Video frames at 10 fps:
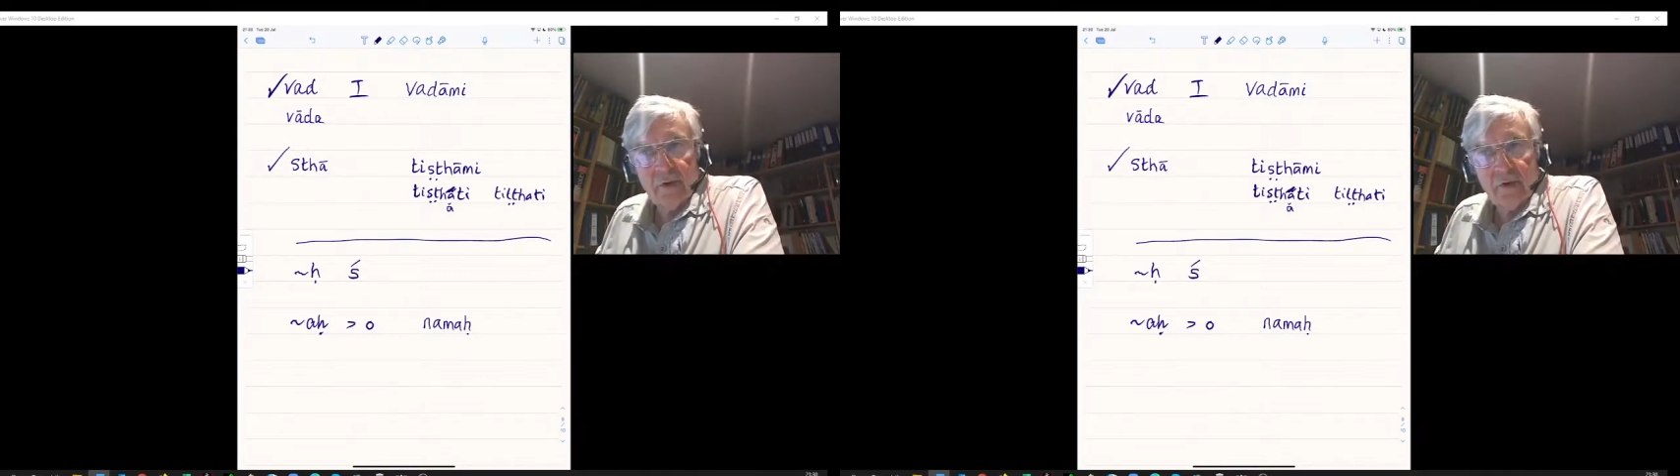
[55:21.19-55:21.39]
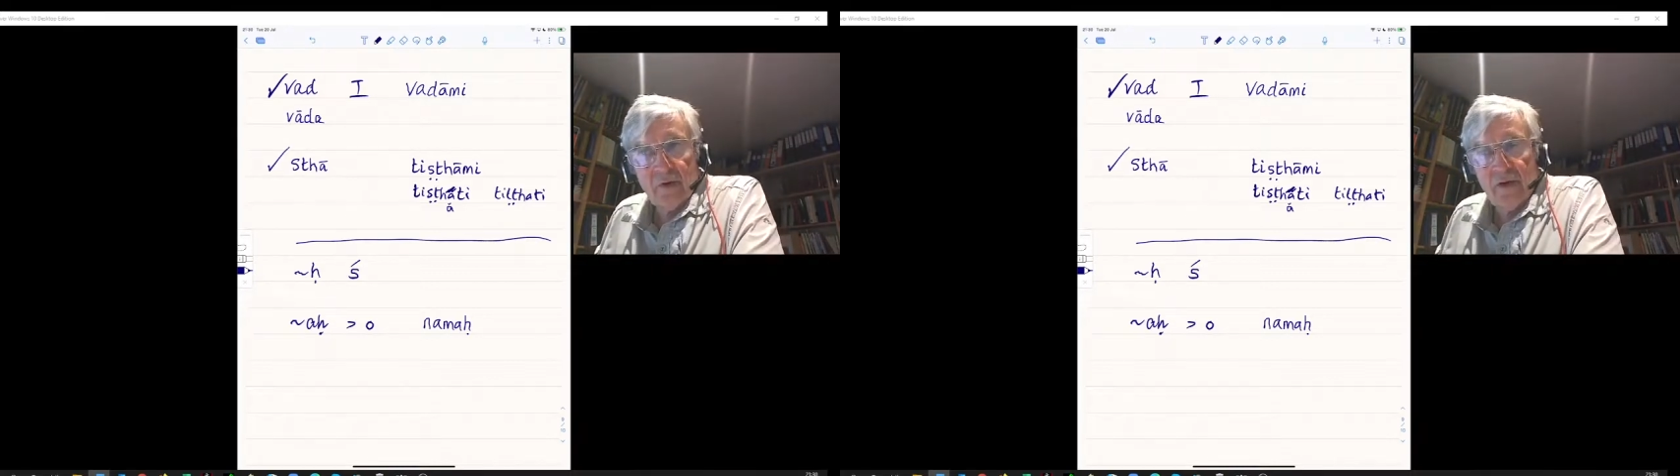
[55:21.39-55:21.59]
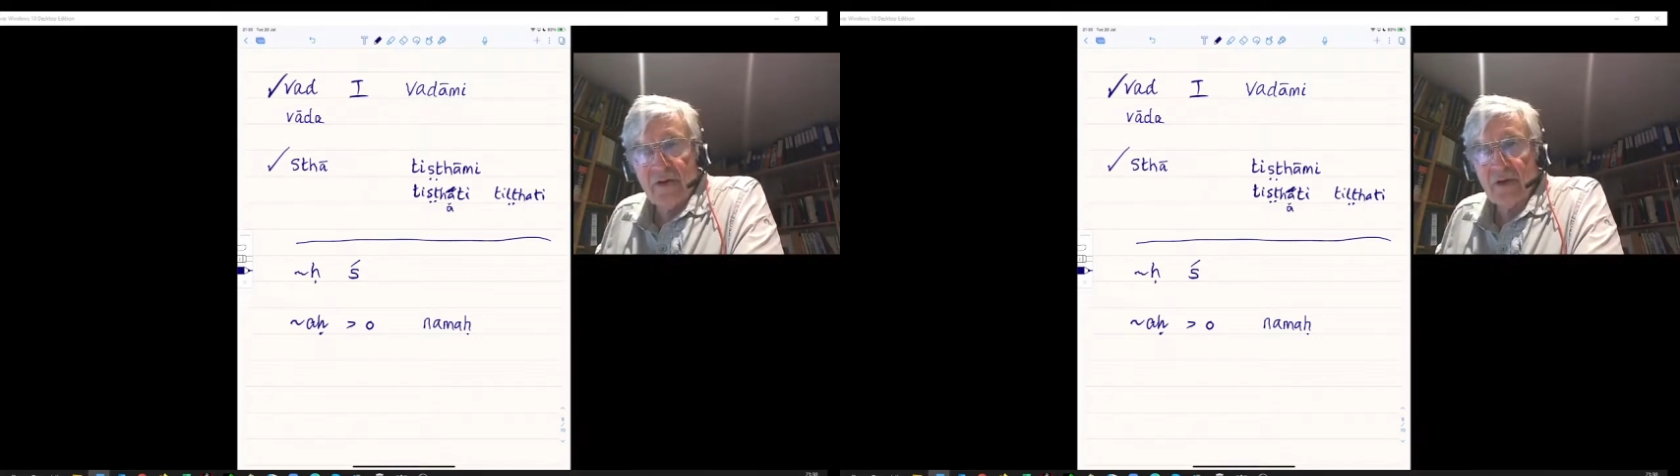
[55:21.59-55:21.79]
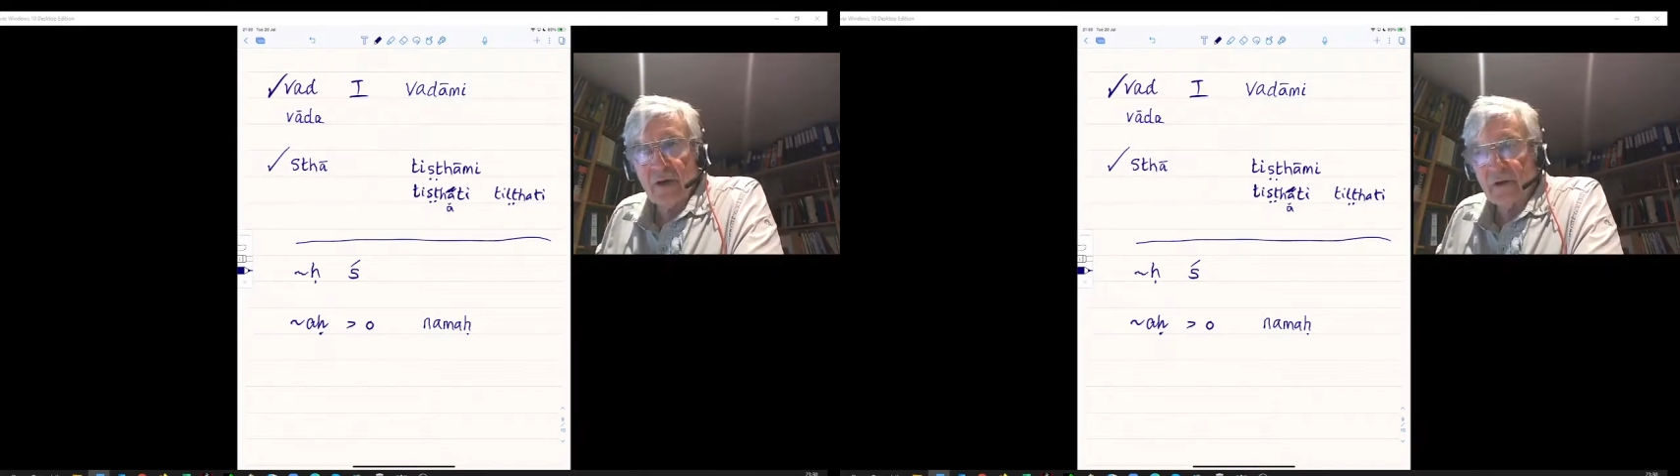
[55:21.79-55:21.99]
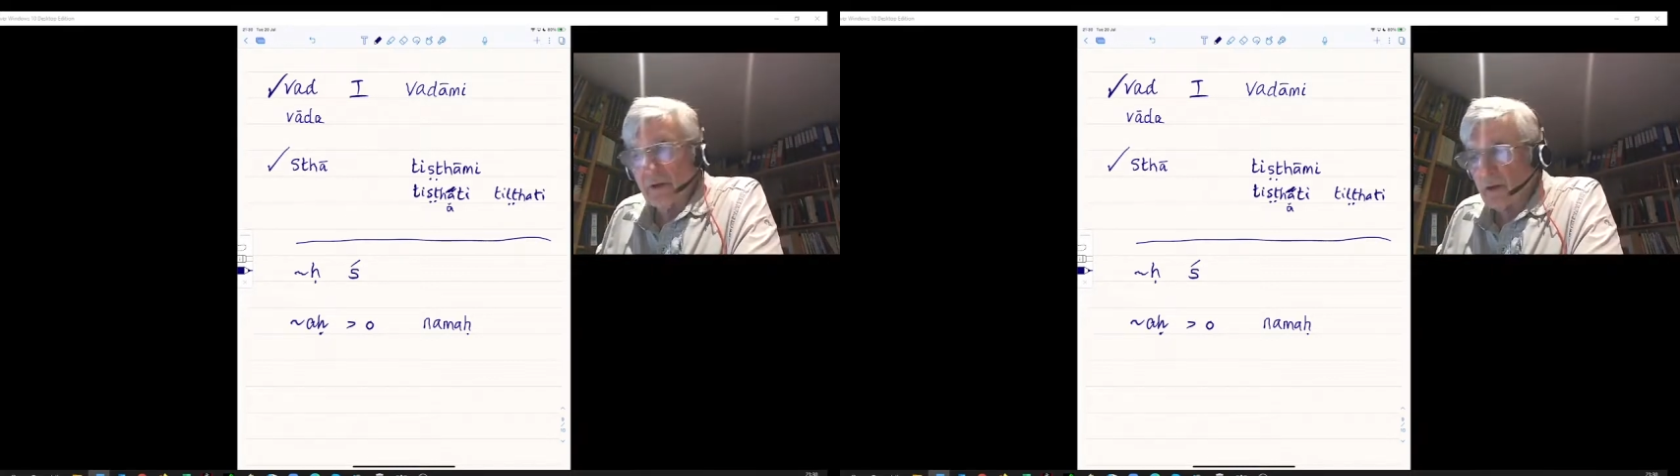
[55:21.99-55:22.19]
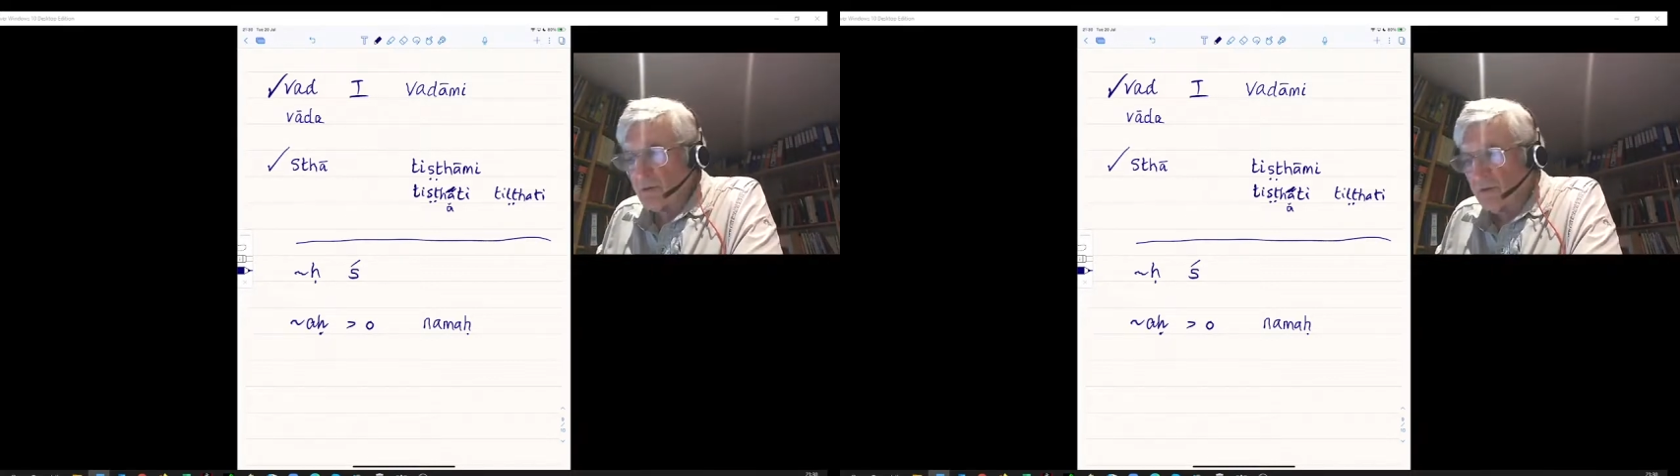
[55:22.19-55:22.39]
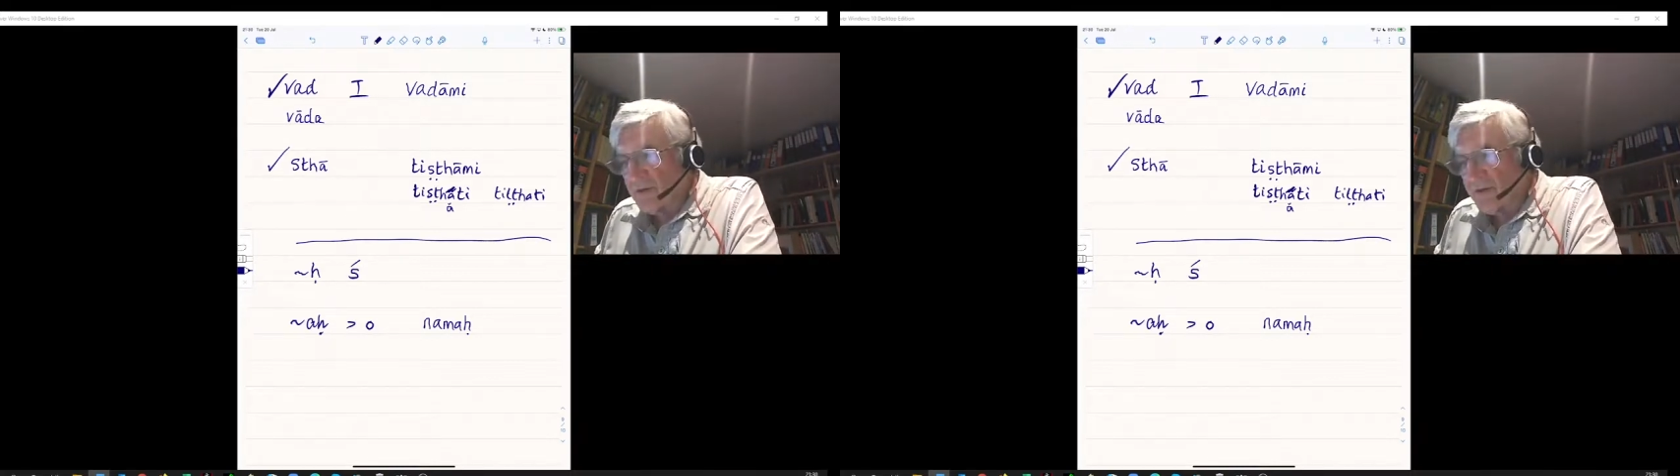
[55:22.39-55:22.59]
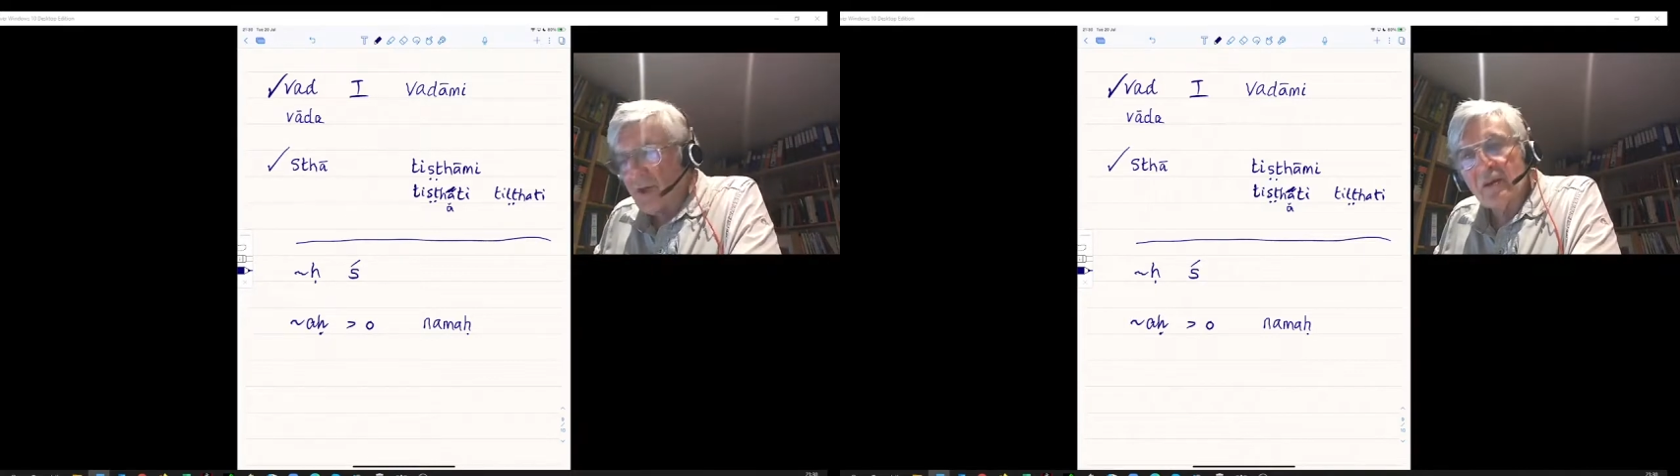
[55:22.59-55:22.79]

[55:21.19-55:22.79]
greeting, they'll say the